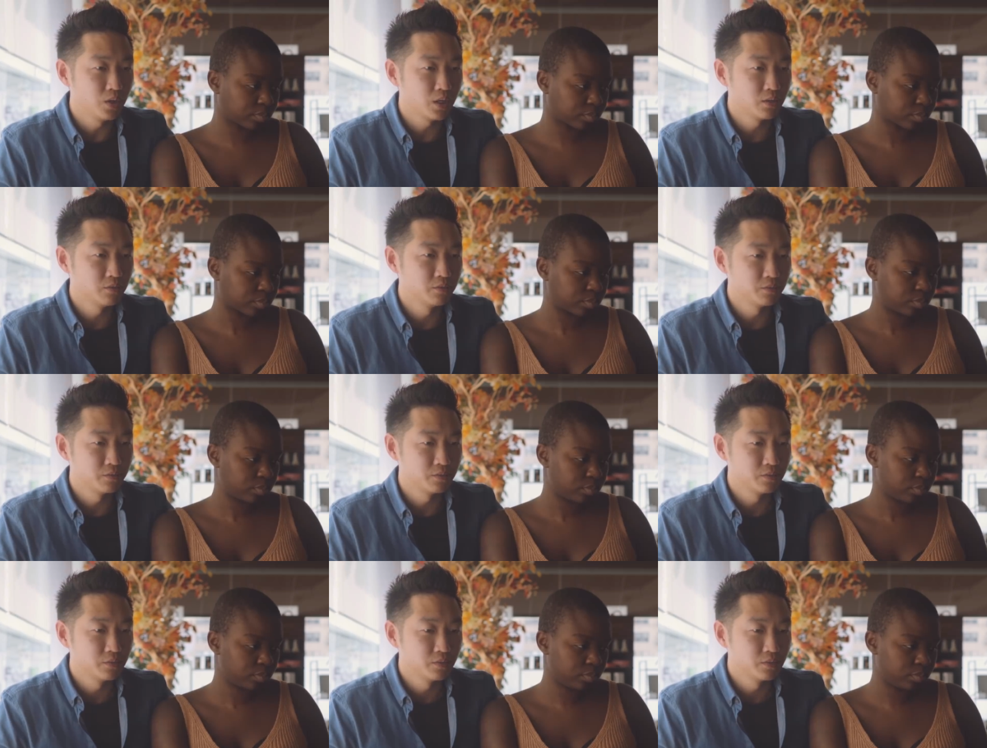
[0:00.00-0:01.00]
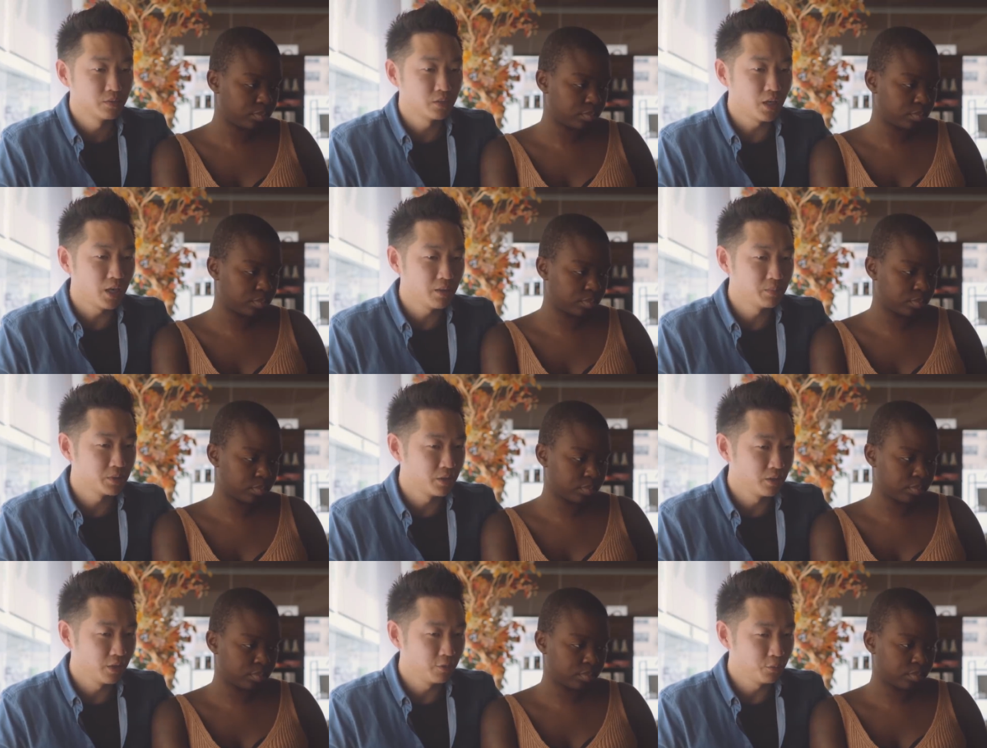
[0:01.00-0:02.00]
Speaker 1: lot of times in
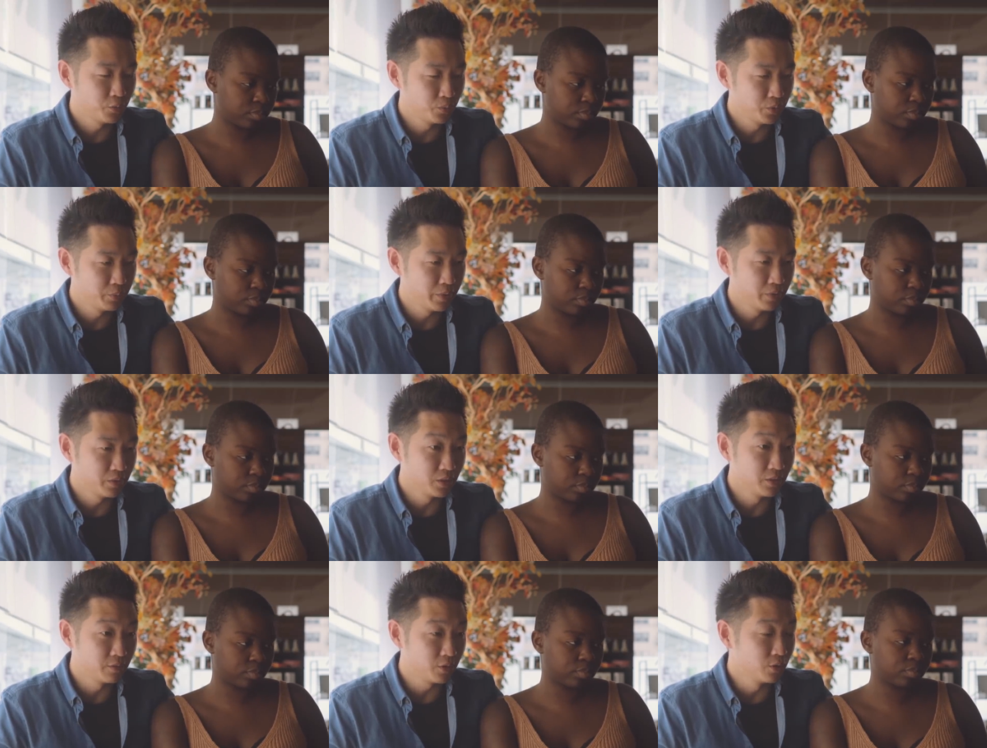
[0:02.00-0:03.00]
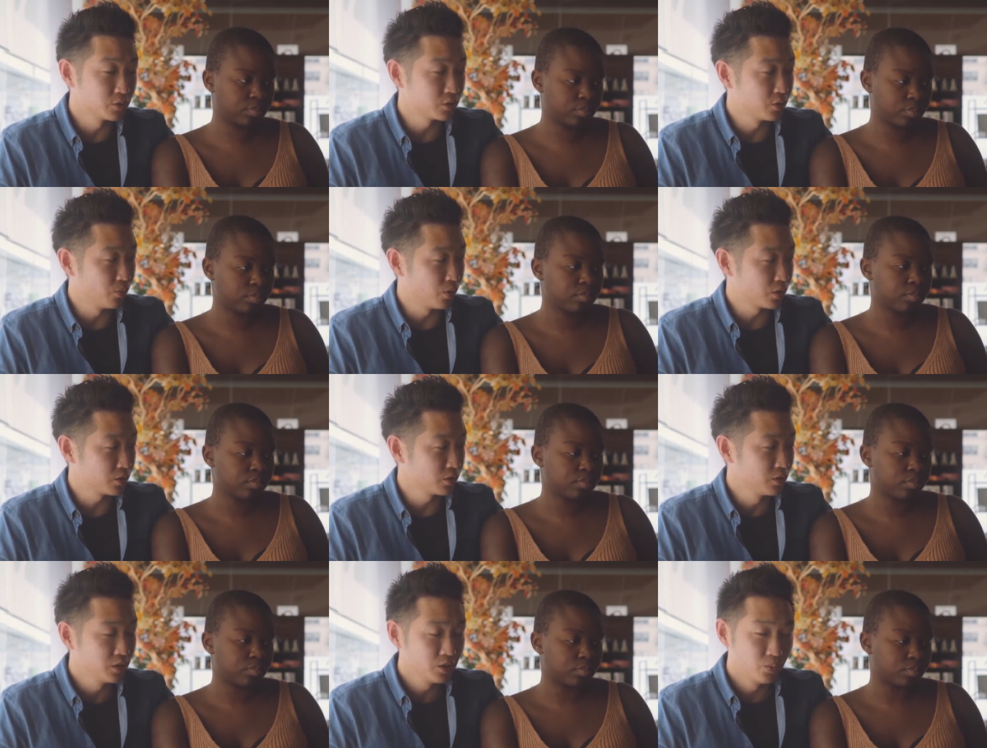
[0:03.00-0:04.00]
our life where we'd be able to live close to the water
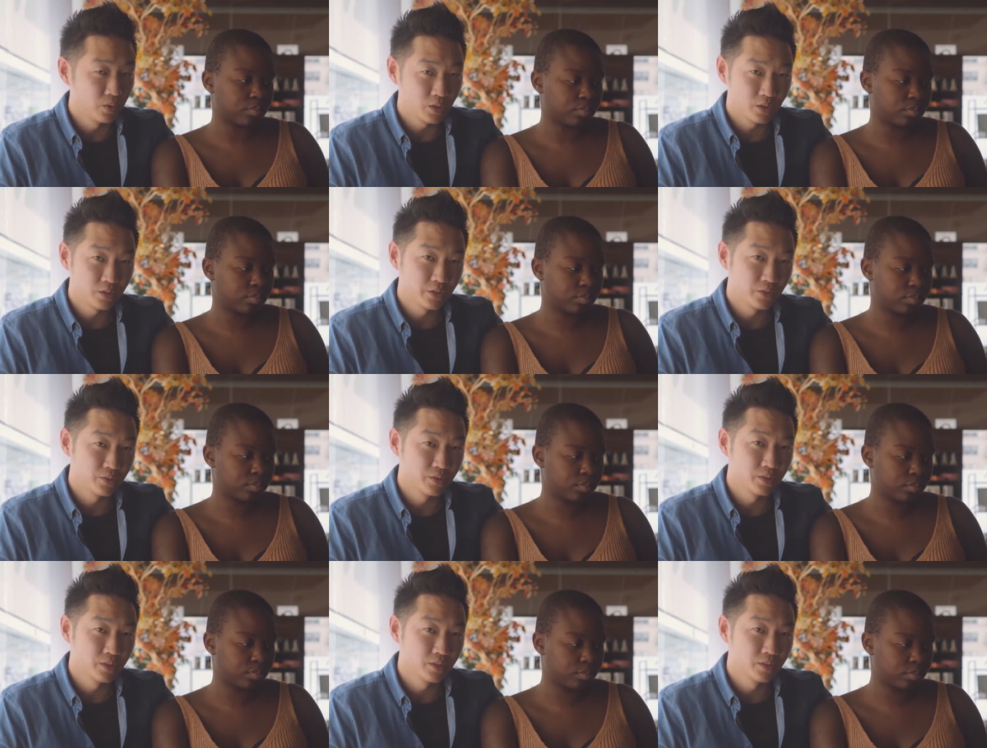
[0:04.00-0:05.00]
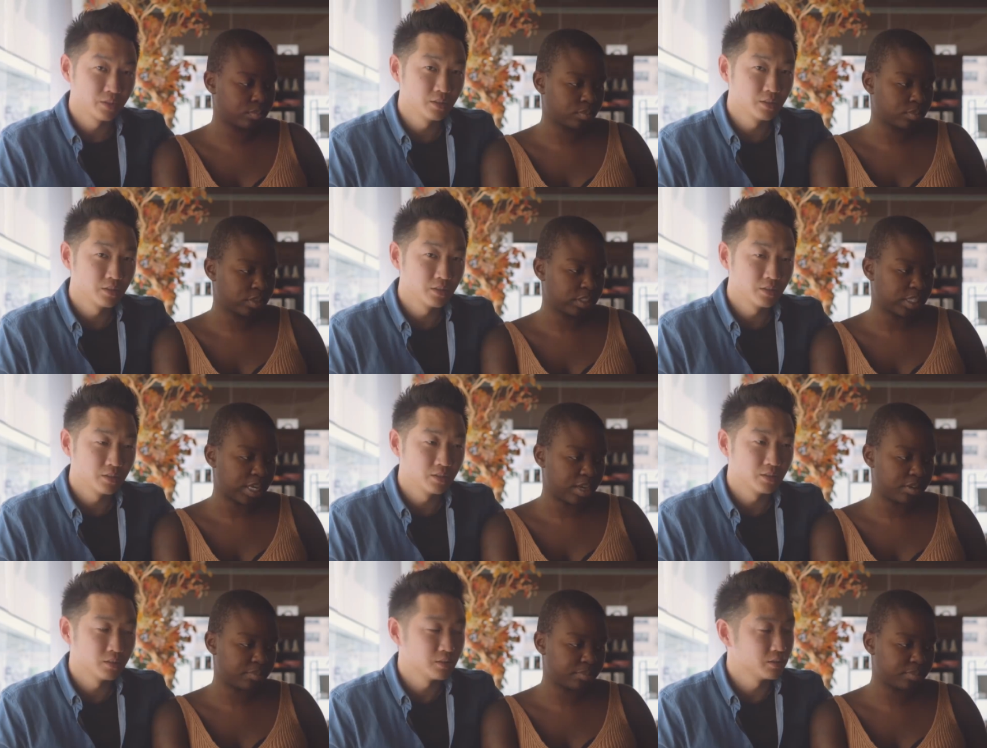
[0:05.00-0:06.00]
mm-hmm. with our children.
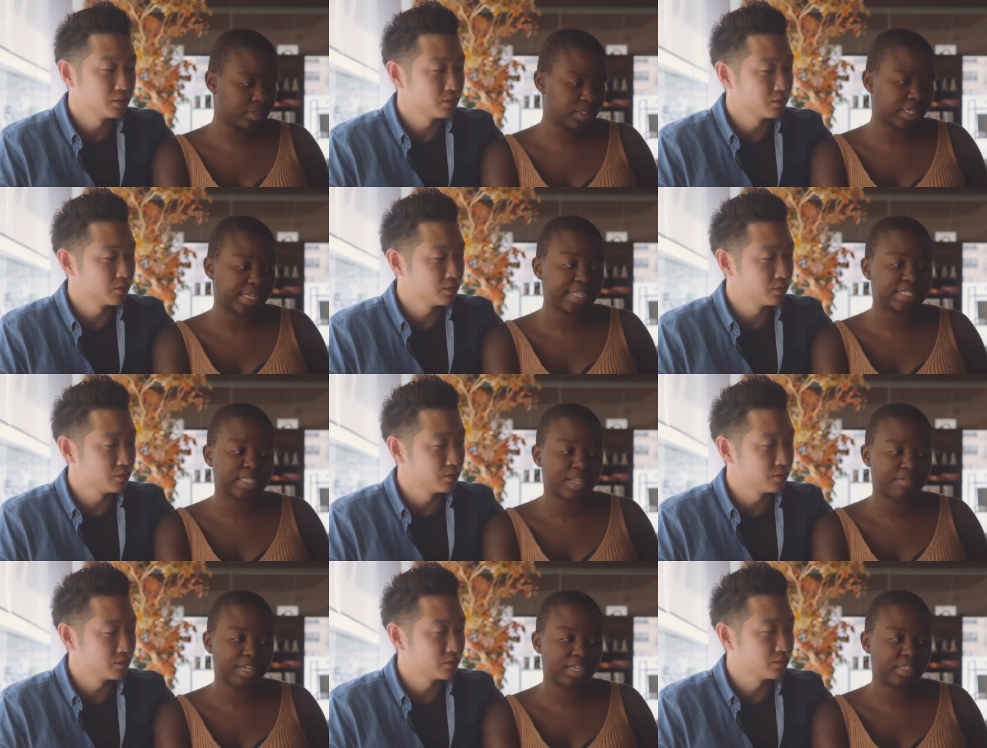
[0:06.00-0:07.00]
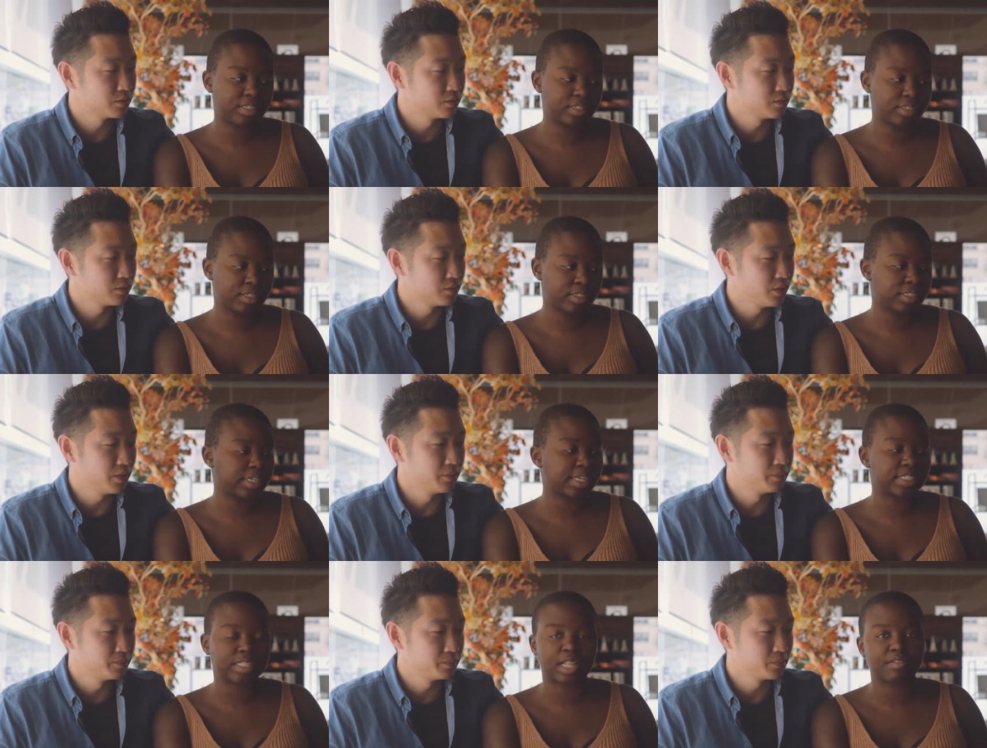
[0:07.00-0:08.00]
Speaker 2: Yeah, the kids love it. Yeah. The
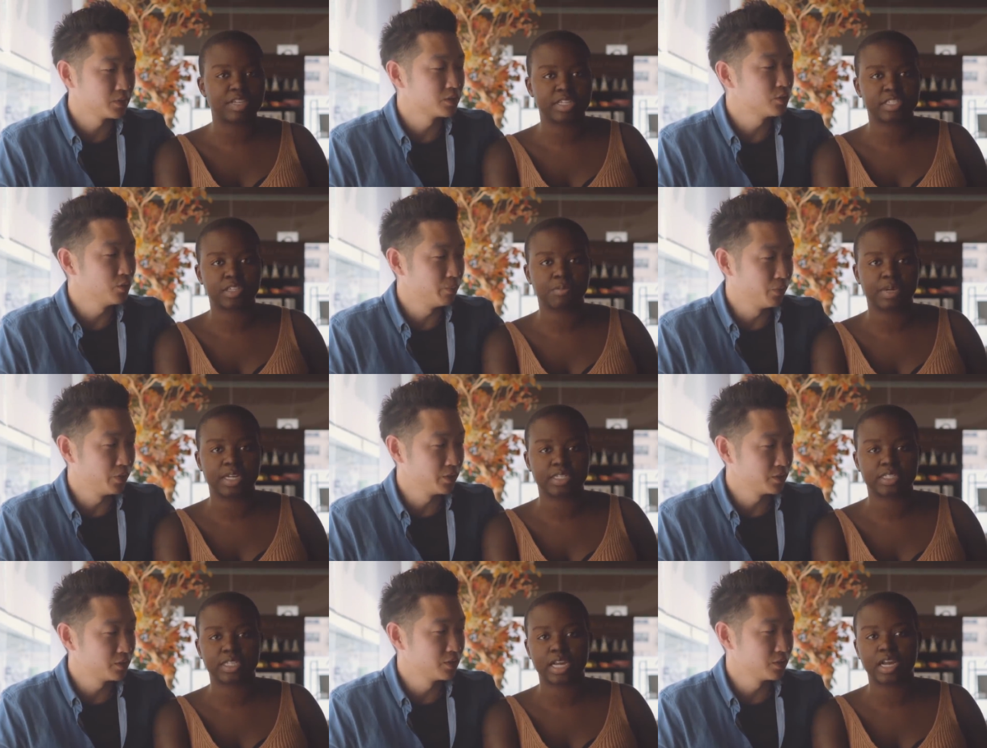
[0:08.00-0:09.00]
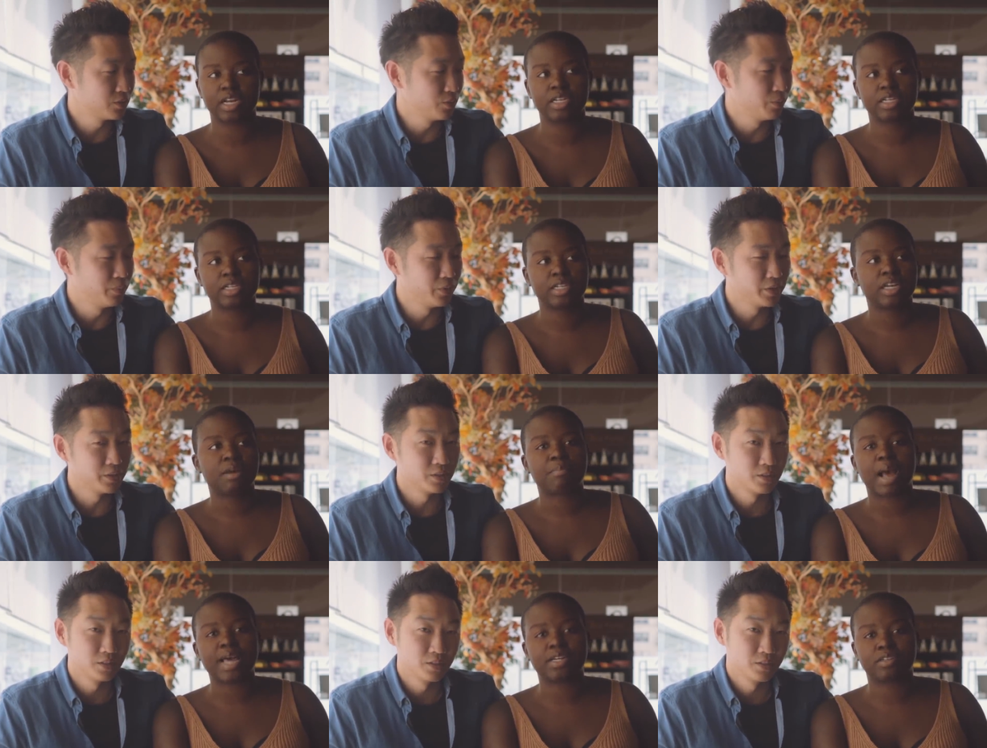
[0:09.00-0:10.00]
kids love it to so much. Point. Yeah. To, to a point.
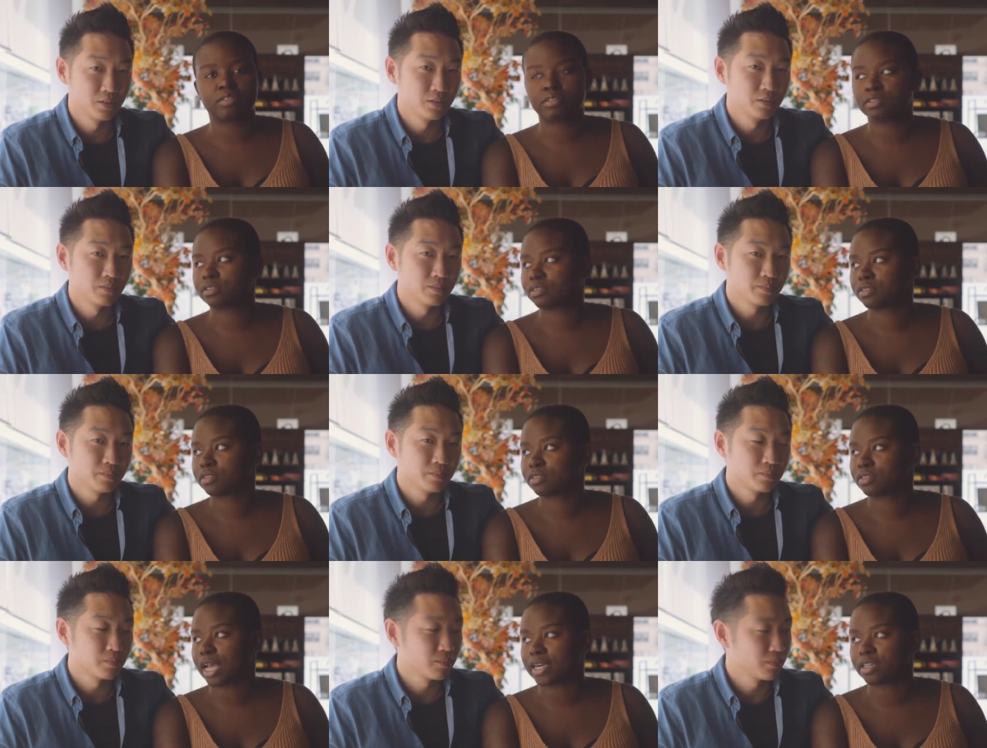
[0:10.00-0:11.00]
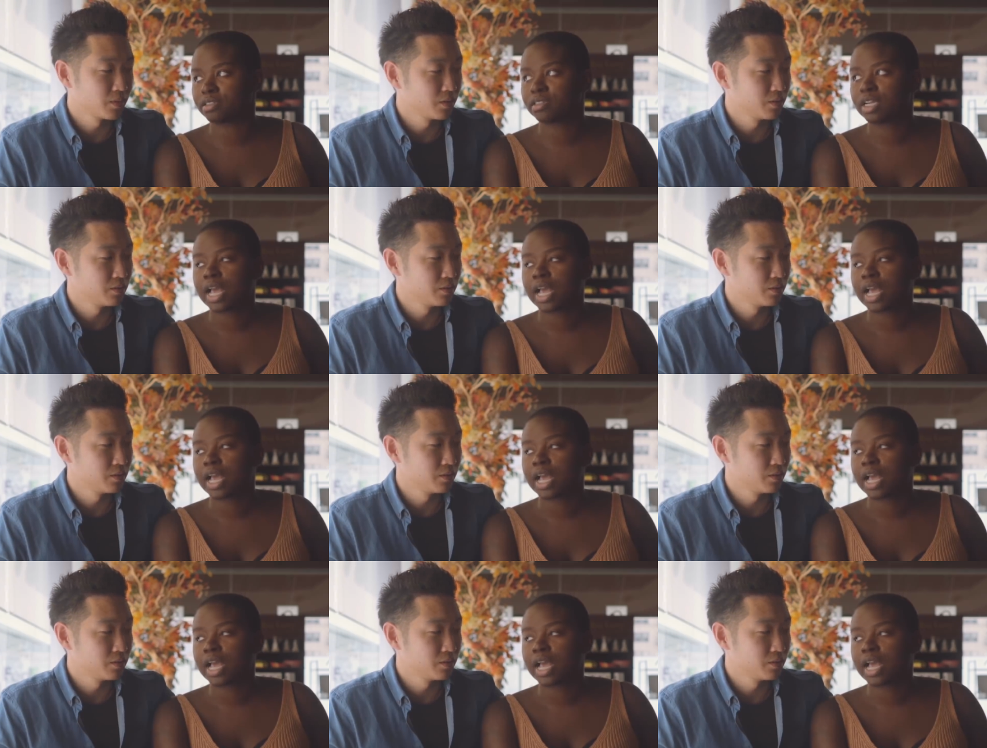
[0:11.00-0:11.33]
But I don't. I don't.